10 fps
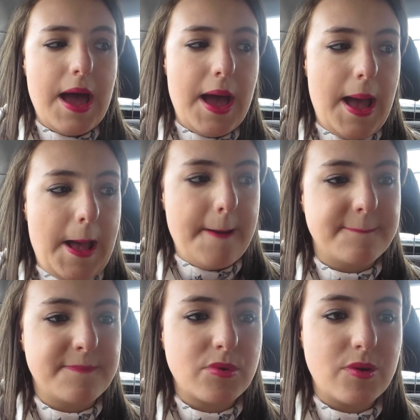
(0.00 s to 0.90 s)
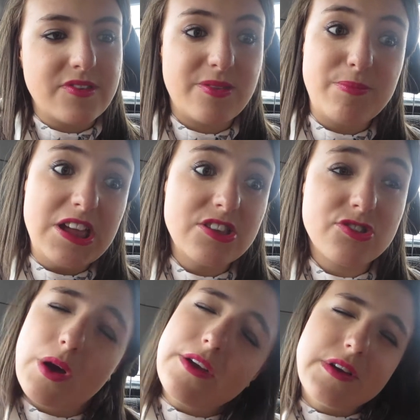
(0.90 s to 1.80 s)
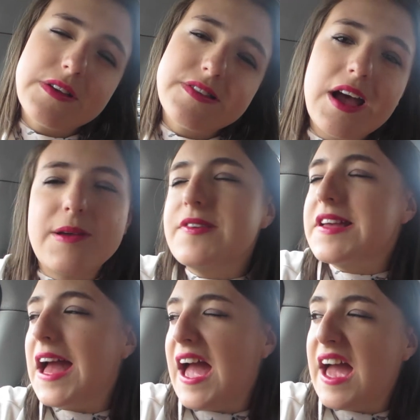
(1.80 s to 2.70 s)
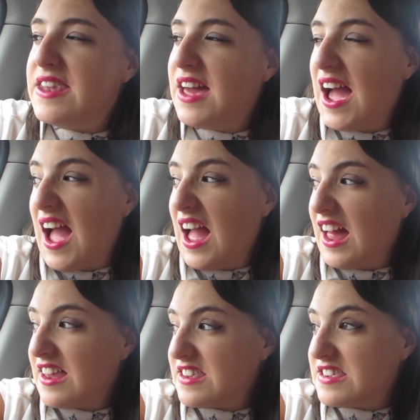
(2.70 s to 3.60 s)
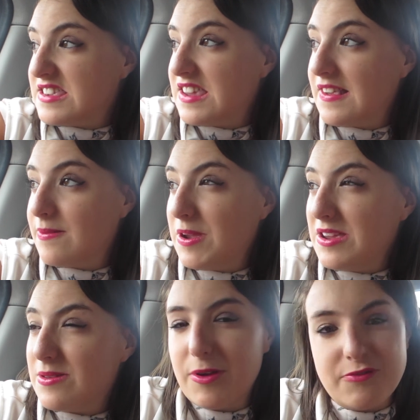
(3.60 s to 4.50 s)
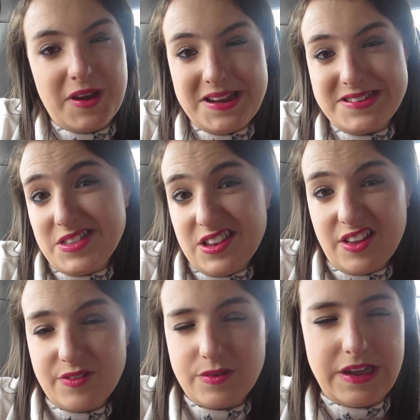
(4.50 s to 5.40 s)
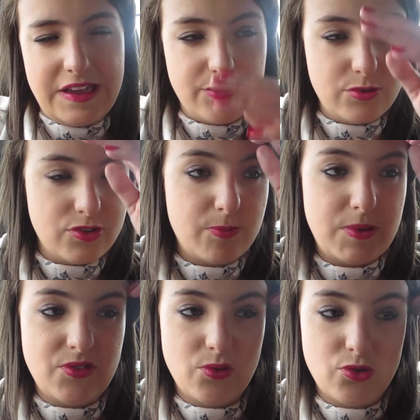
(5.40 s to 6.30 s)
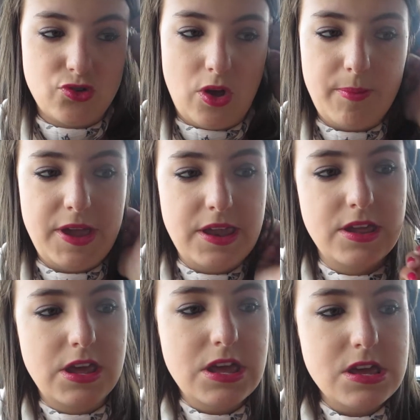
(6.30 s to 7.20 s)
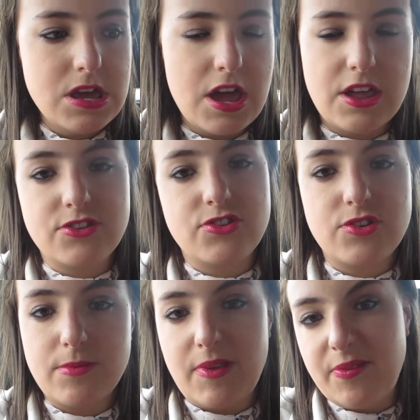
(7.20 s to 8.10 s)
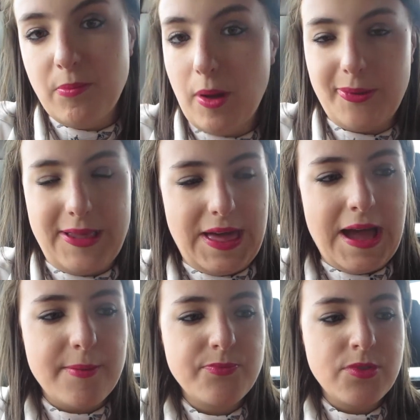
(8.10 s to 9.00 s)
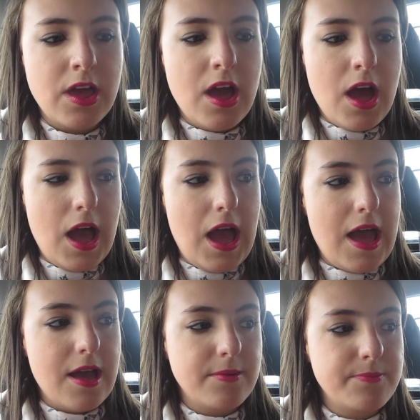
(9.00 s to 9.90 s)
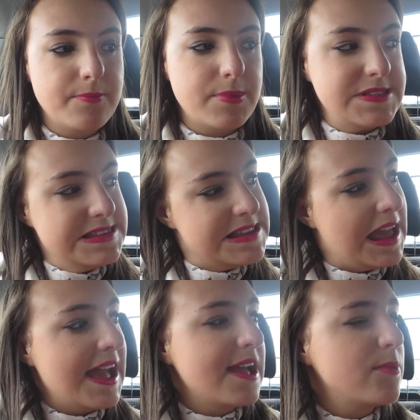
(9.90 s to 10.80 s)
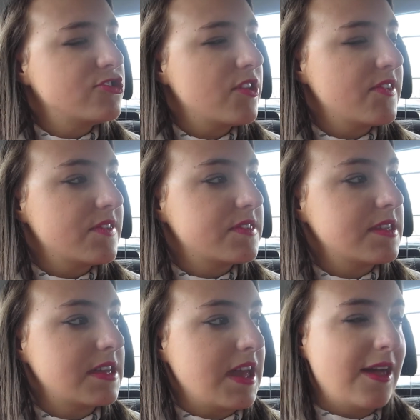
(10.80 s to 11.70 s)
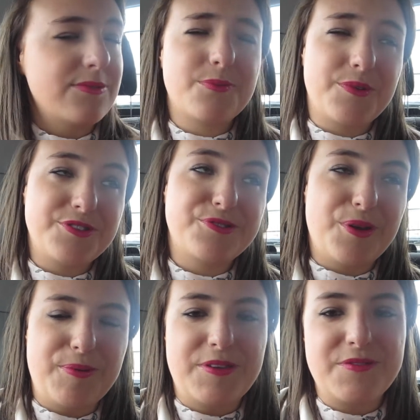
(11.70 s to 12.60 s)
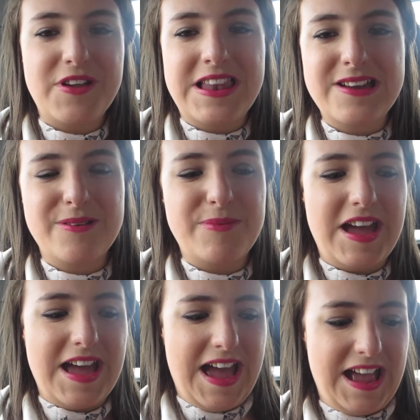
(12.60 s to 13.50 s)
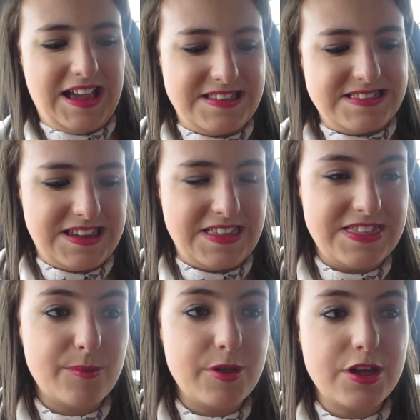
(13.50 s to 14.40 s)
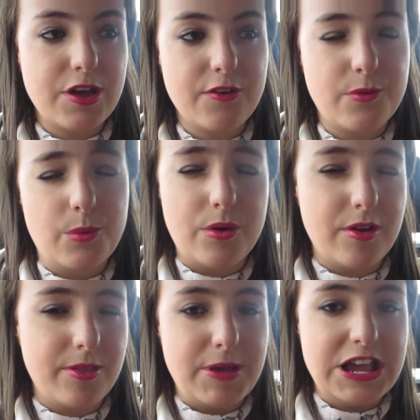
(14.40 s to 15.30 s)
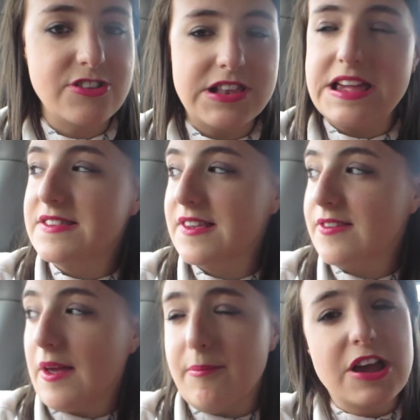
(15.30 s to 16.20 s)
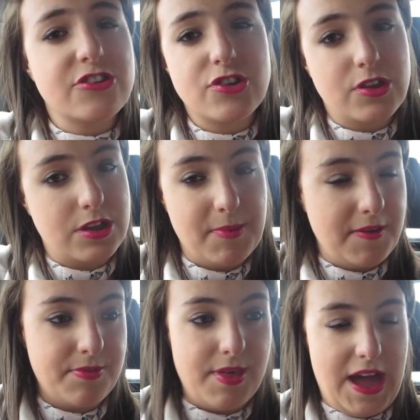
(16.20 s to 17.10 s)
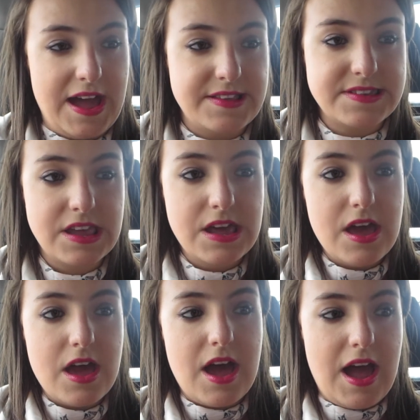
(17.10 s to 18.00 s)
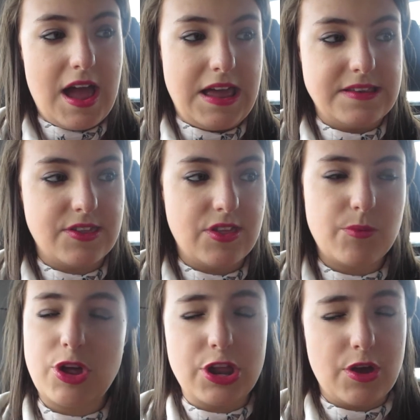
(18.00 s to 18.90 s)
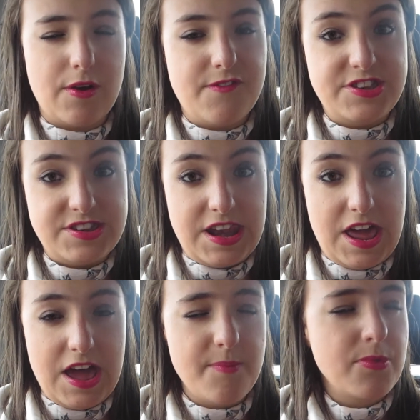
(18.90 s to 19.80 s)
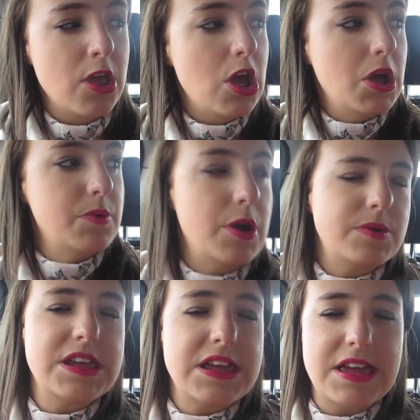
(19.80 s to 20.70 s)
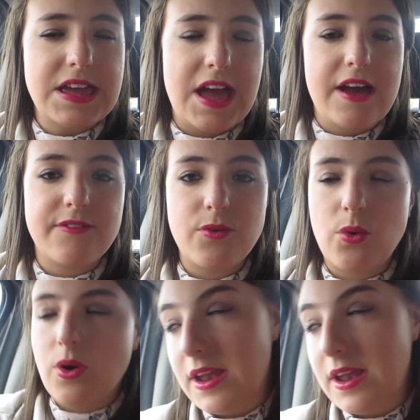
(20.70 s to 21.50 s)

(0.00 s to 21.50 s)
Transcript: Um, we went to the beach quite a few times again and it's been a bit rainy the last few days. We've just been sort of shopping and doing bits and bobs like that. Um, but today we just again went shopping for a little bit and I think we're going to go for a walk on the beach later so I might show you a bit of that and I think we're going to go out for dinner. We're only here for